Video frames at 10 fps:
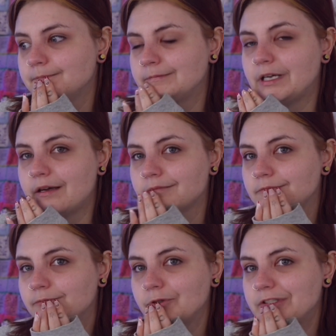Yeah,
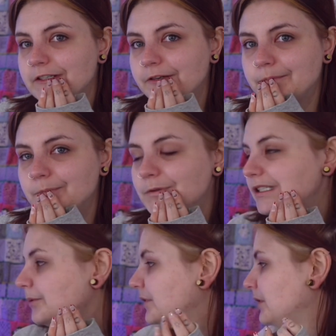we'll see though. We'll
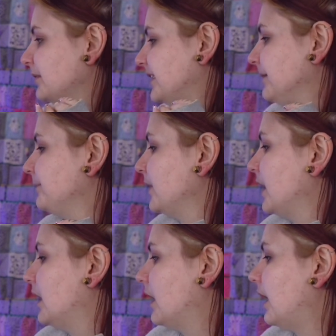see.
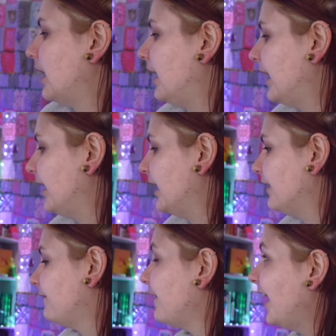I
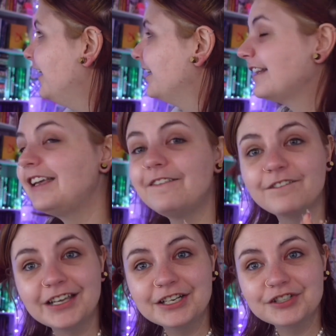finally
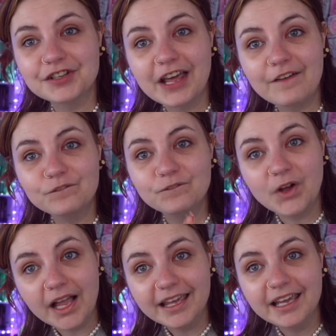finished that
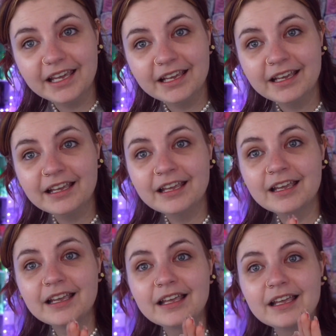fucking
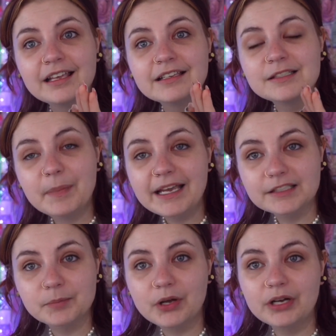space
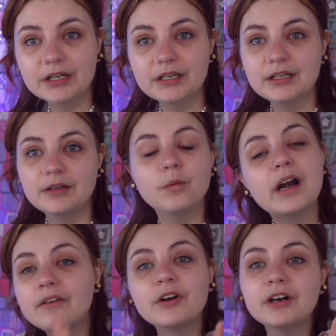book.
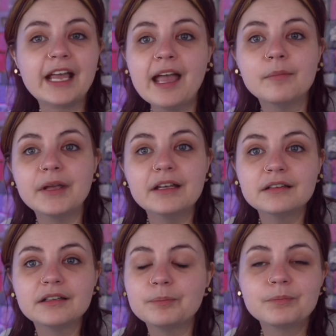Whatever Gambit.
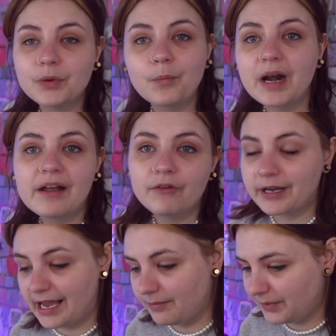The whatever
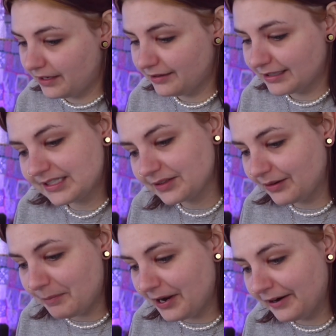Gambit. That's
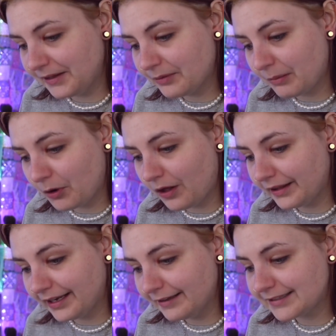apparently what I'm
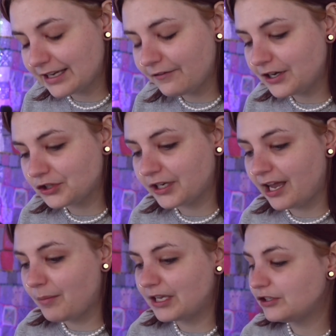calling it. The Salvation
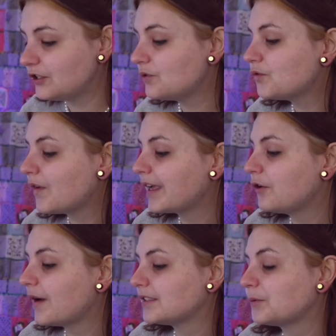Gambit. Jesus fucking
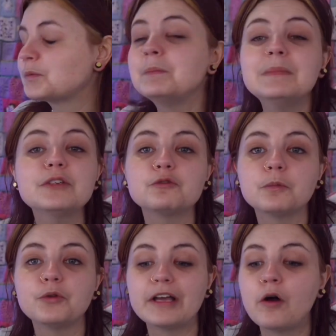Christ, I was
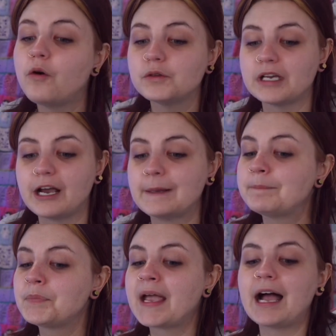miserable that whole time.
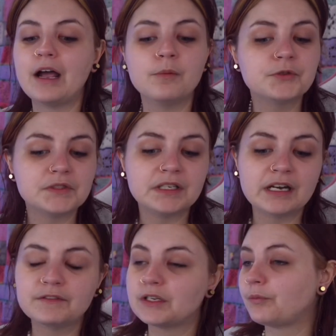I almost
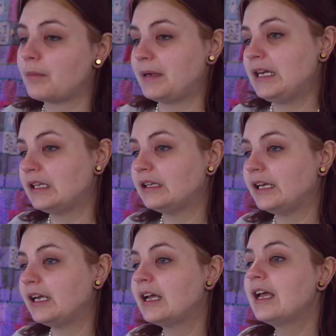DNF'd it
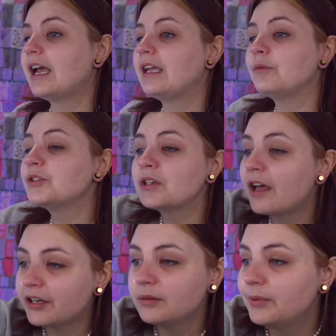repeatedly. It was
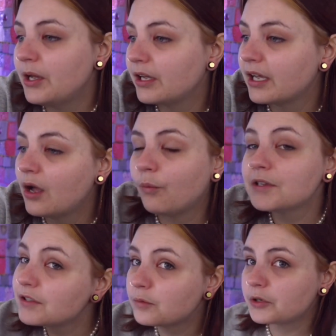not a good book.
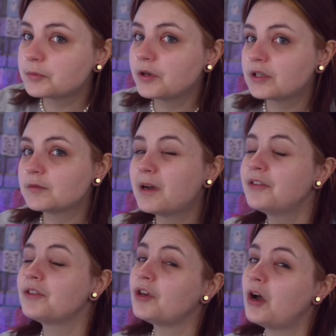Was it the worst book this
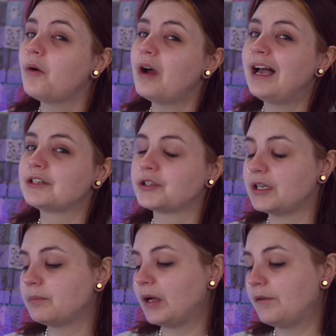month? No,
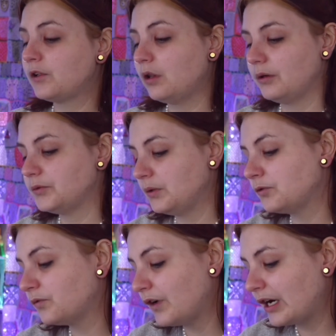actually, but close. It
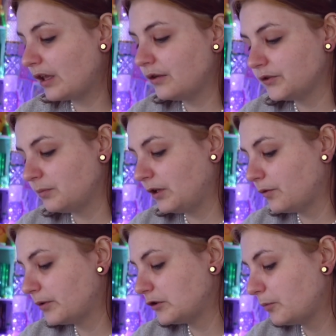was very close to being the
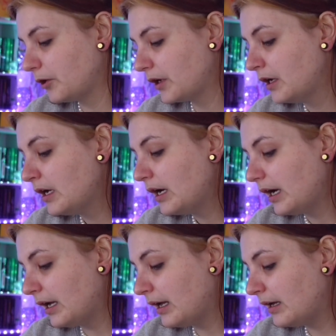worst book.
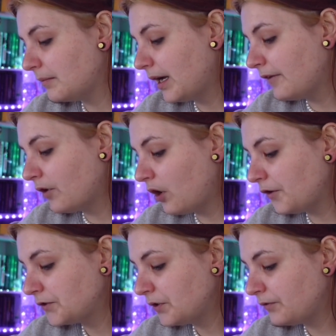I've
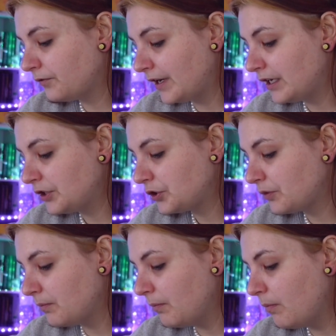also
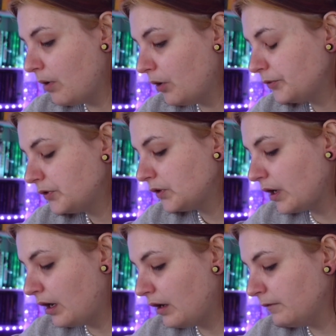finished most
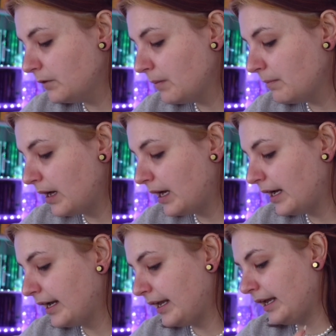of
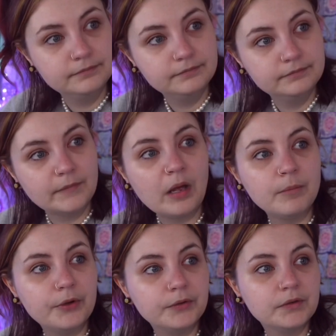my... Not
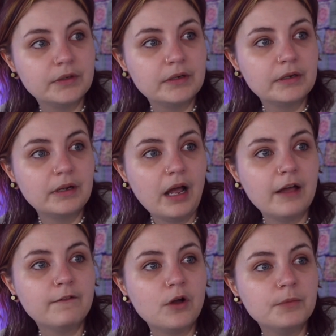most.
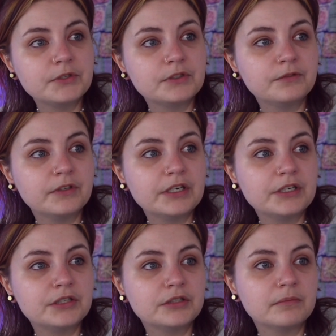I've almost
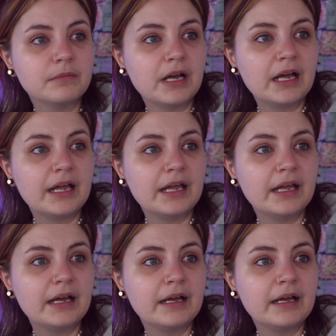finished my